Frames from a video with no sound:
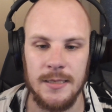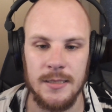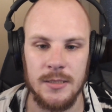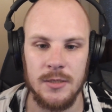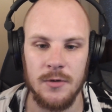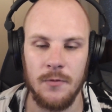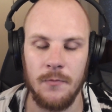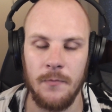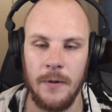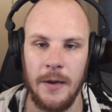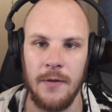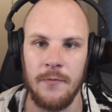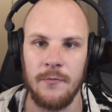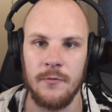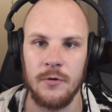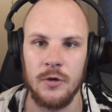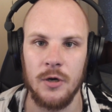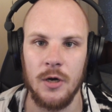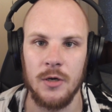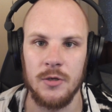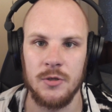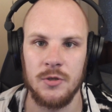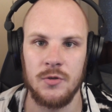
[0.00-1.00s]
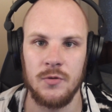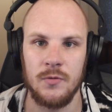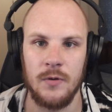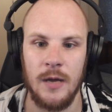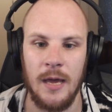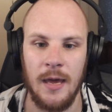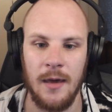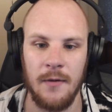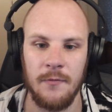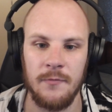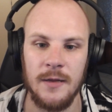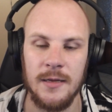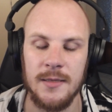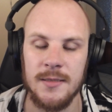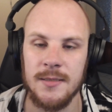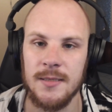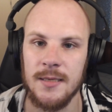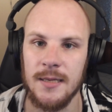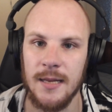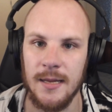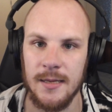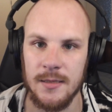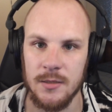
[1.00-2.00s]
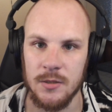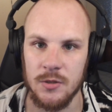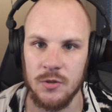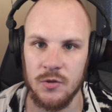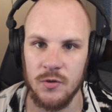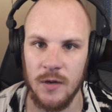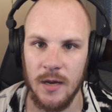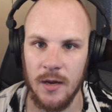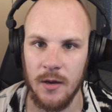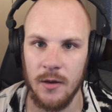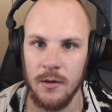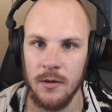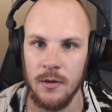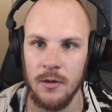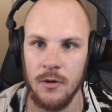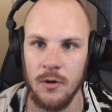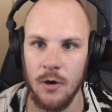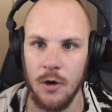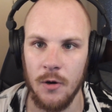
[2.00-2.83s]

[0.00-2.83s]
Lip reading: is a way for us to have that selected track